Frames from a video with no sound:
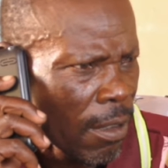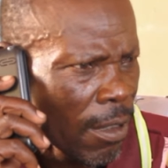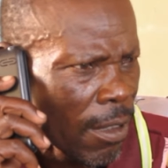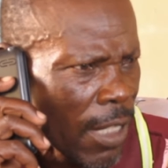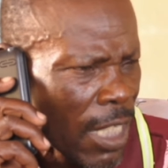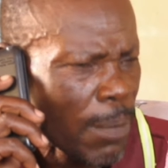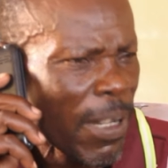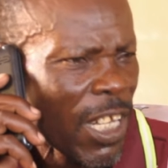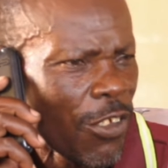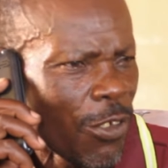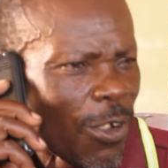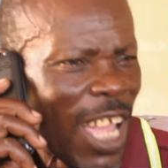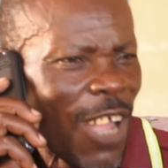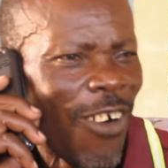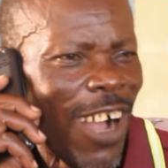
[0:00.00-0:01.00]
As far as
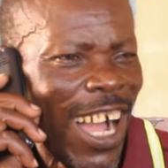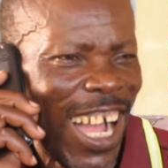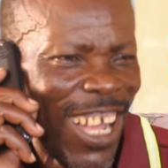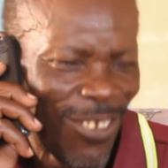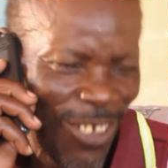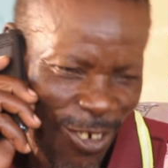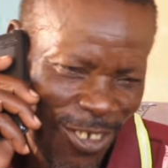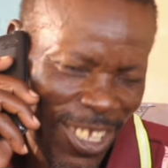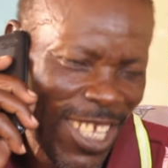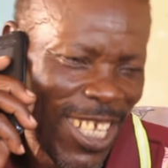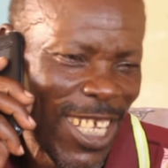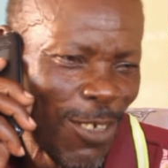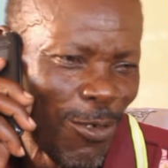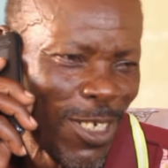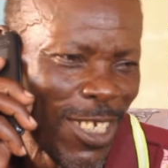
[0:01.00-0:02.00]
you know, I was around
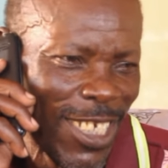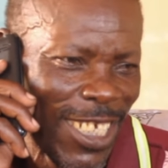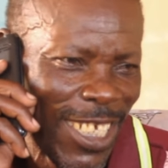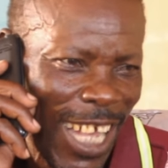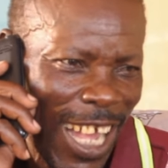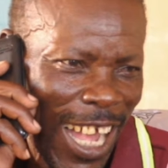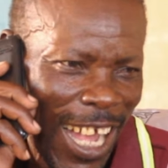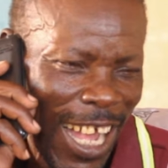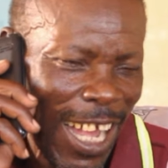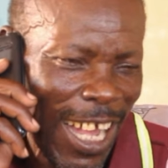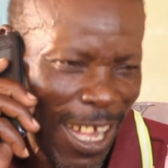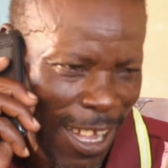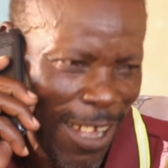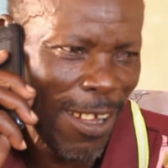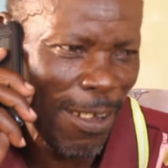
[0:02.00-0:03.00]

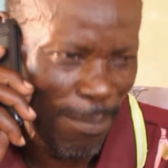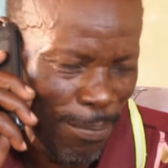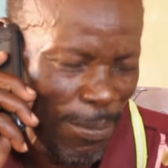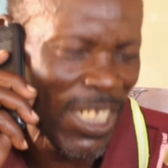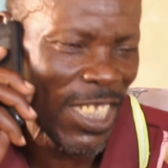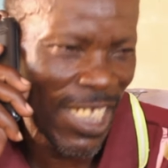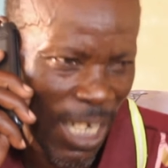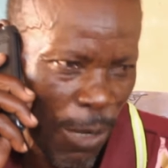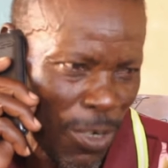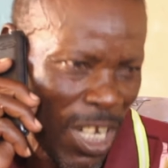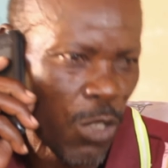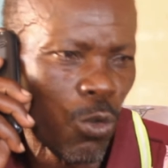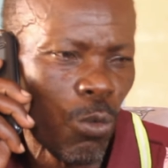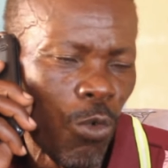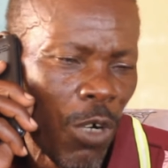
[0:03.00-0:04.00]
the business
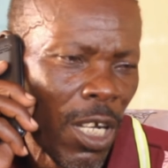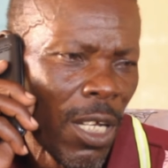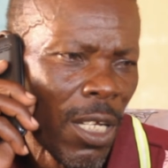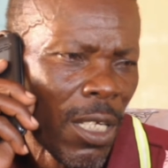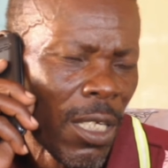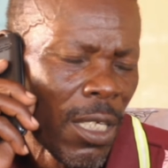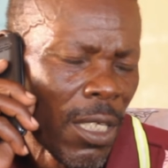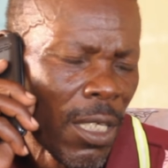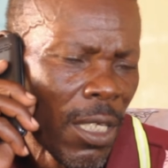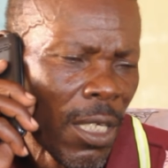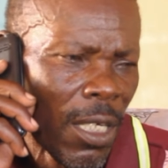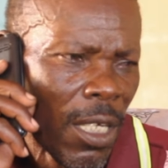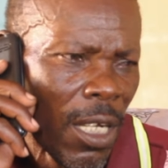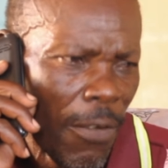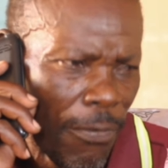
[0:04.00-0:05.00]
Rambra
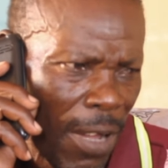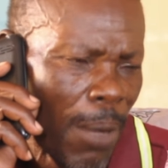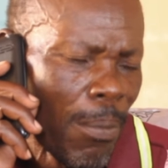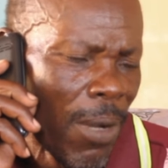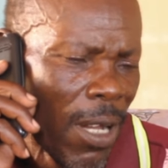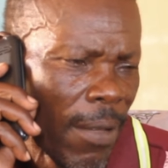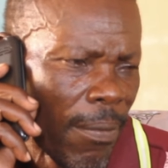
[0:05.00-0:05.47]
Smoke. Rafa.